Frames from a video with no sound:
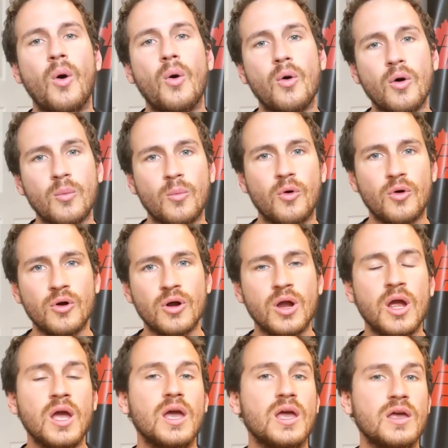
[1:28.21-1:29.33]
or more
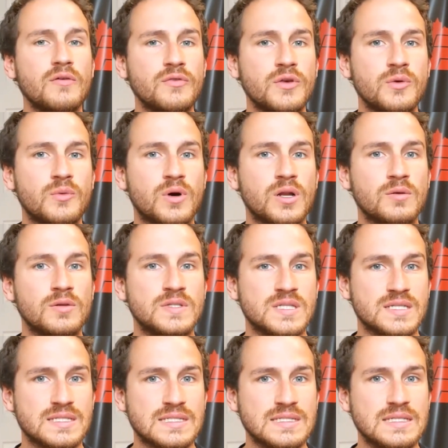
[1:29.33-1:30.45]
if you want to
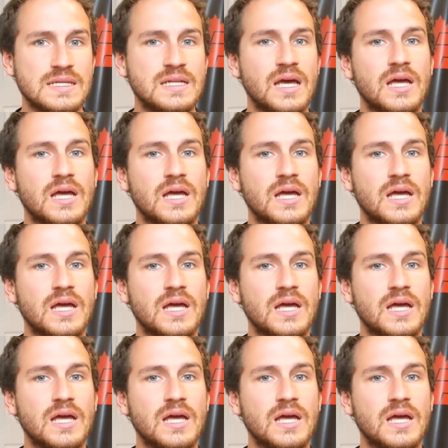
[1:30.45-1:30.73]
succeed